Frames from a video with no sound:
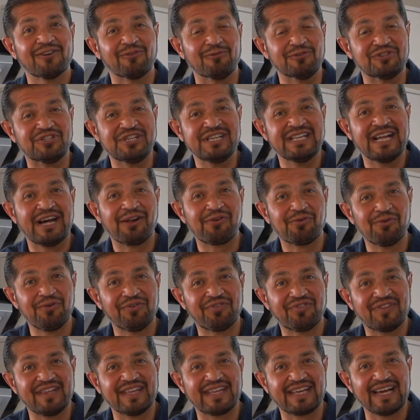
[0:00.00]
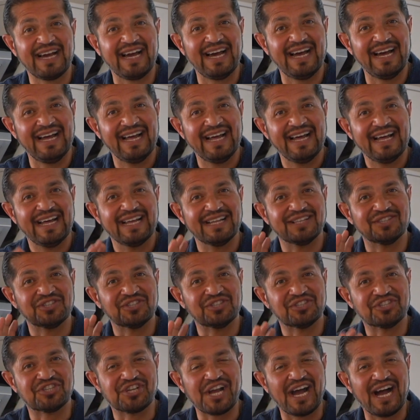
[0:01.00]
Cucina Rustica,
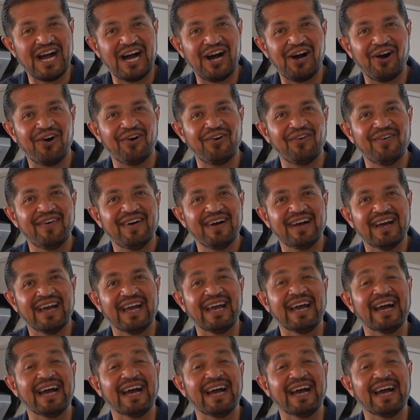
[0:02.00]
ciao e